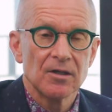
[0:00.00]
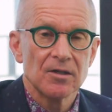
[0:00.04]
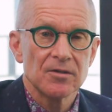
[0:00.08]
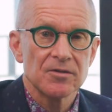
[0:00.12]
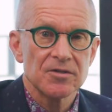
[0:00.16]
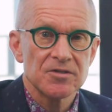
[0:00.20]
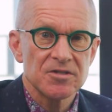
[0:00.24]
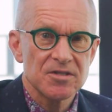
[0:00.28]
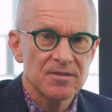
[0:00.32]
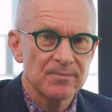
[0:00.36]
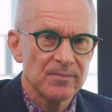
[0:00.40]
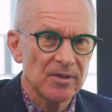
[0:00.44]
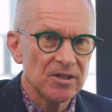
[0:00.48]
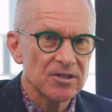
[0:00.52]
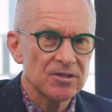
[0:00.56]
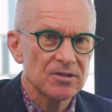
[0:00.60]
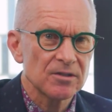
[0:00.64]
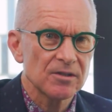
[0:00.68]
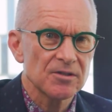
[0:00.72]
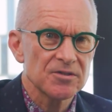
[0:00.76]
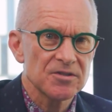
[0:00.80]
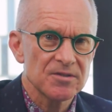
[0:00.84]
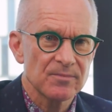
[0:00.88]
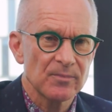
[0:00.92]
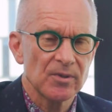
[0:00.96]
the
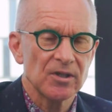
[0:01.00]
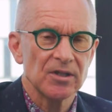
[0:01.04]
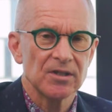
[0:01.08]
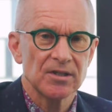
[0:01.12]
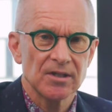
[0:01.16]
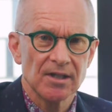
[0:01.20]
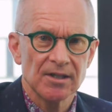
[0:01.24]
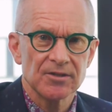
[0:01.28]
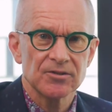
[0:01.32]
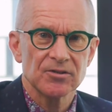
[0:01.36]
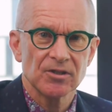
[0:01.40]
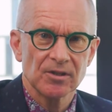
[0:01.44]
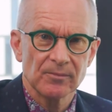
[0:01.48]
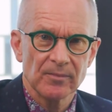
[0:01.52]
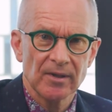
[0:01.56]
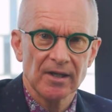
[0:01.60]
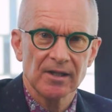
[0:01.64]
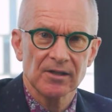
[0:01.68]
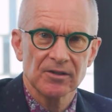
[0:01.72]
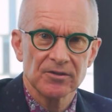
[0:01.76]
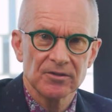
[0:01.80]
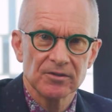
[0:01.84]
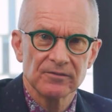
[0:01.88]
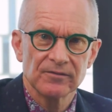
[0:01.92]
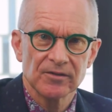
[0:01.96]
specialist paediatric
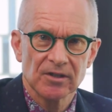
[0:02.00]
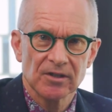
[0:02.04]
palliative